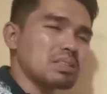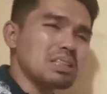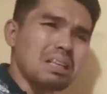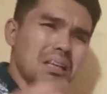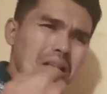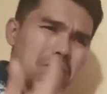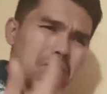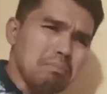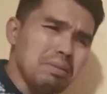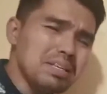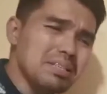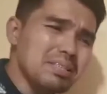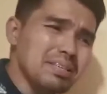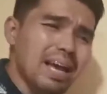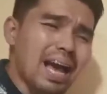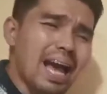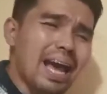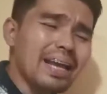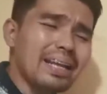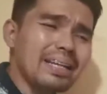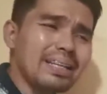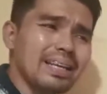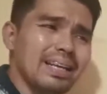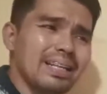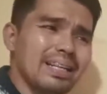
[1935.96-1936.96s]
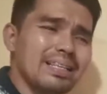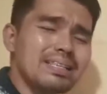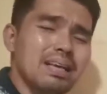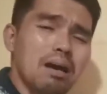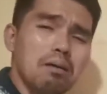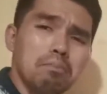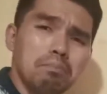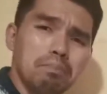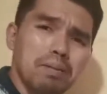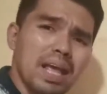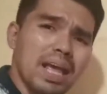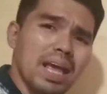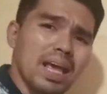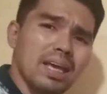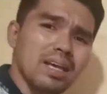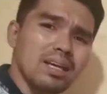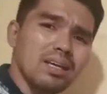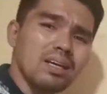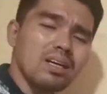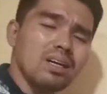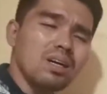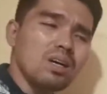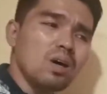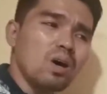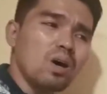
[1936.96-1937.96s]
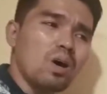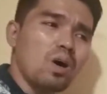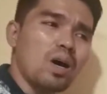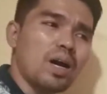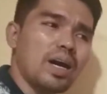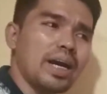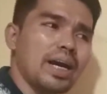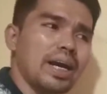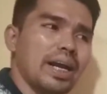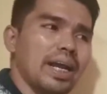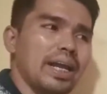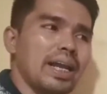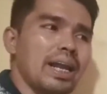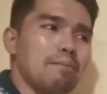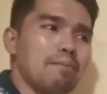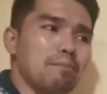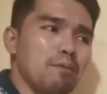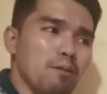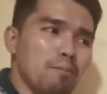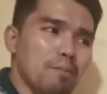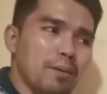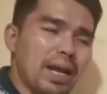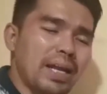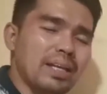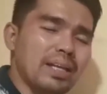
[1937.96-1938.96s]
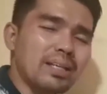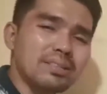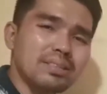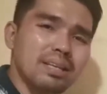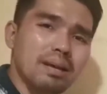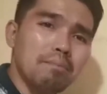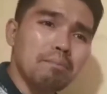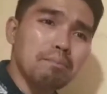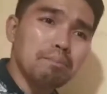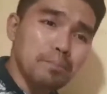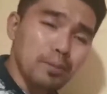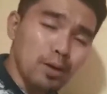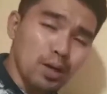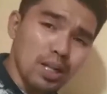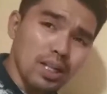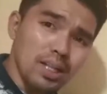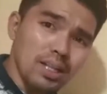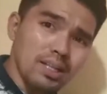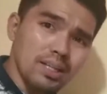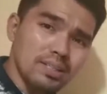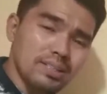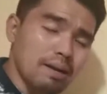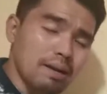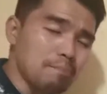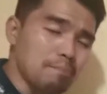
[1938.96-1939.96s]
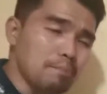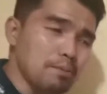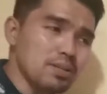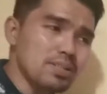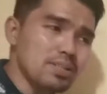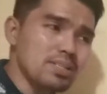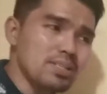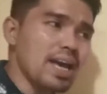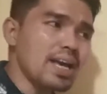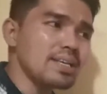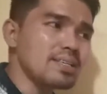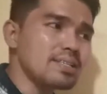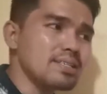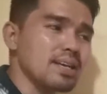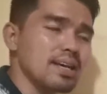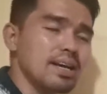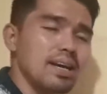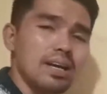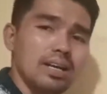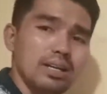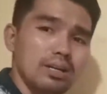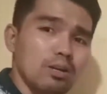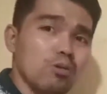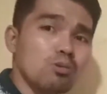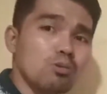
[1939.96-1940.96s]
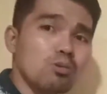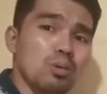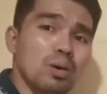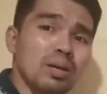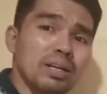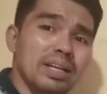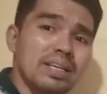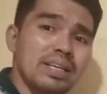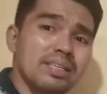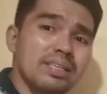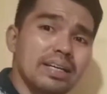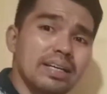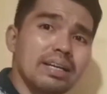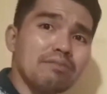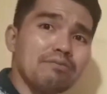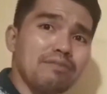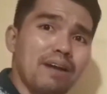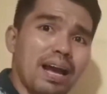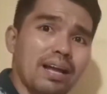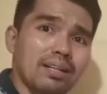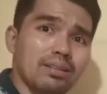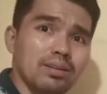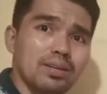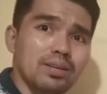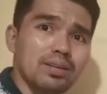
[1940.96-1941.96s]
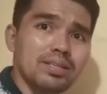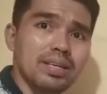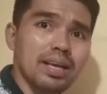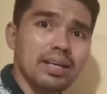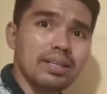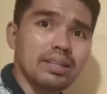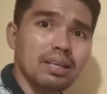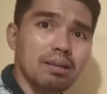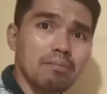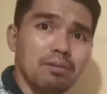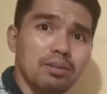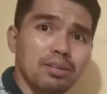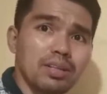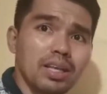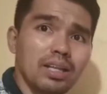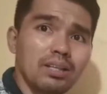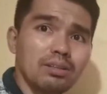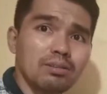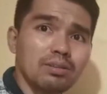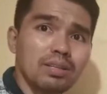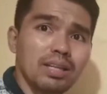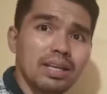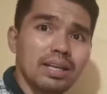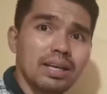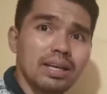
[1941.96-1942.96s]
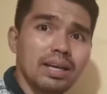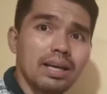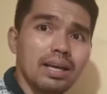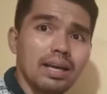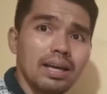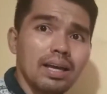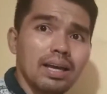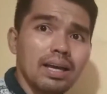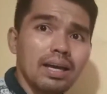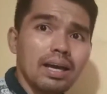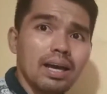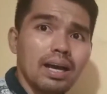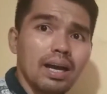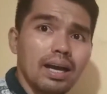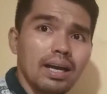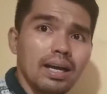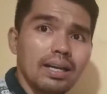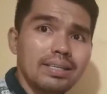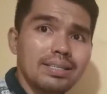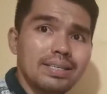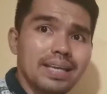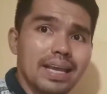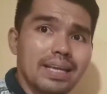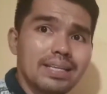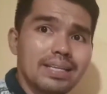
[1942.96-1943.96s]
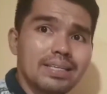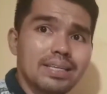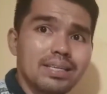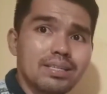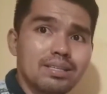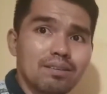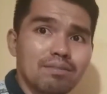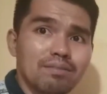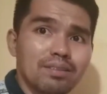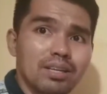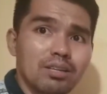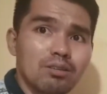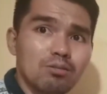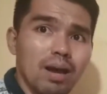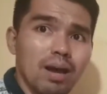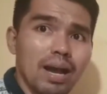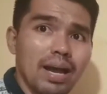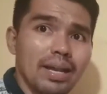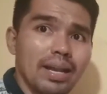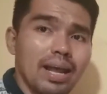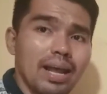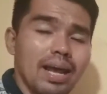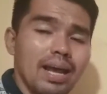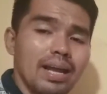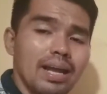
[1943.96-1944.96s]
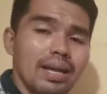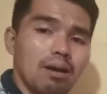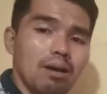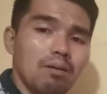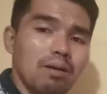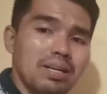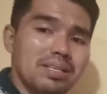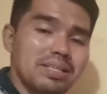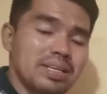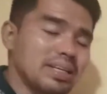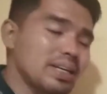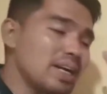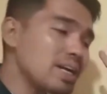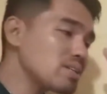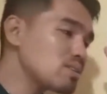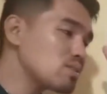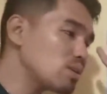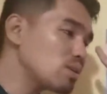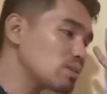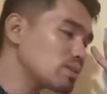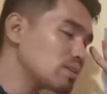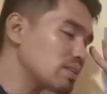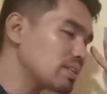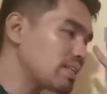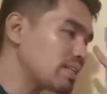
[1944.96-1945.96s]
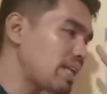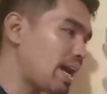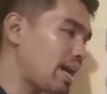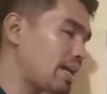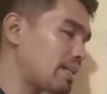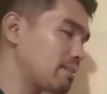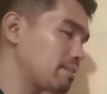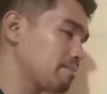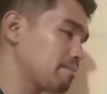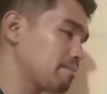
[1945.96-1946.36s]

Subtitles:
misguided sampling or inappropriate sample size. These are the factors attributing to the changes of this one. Now, as a result of that,